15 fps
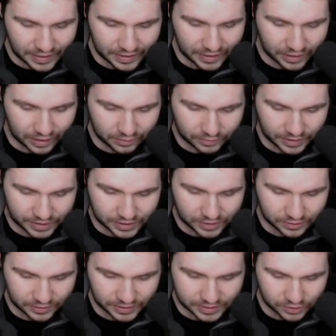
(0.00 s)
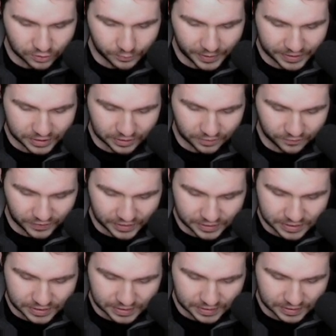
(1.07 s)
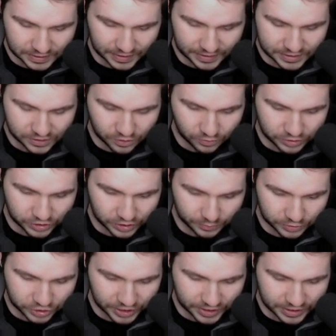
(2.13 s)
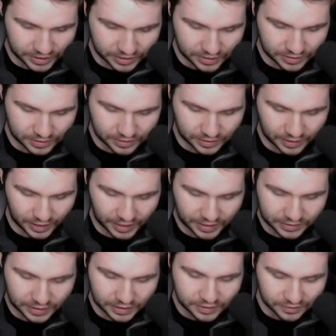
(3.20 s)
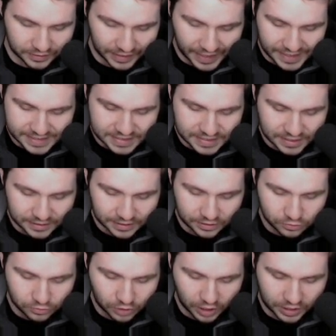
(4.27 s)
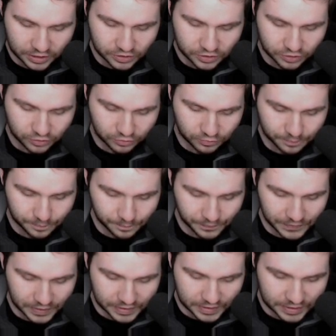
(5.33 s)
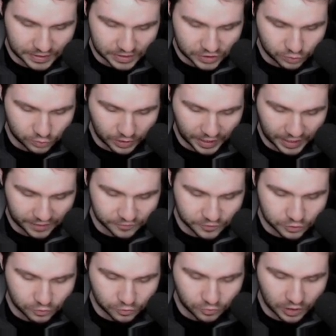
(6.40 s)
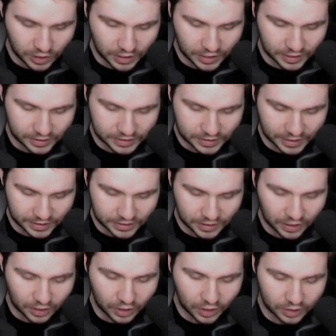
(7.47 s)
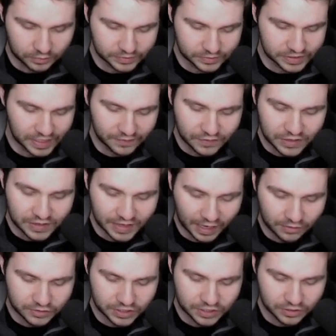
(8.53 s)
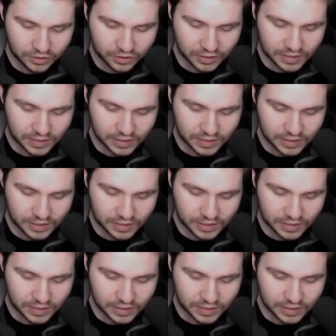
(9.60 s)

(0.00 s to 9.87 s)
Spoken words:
All right, so let's go back to the events. Let's go and double check it. And then the last thing that you got to do is you have to get 7,000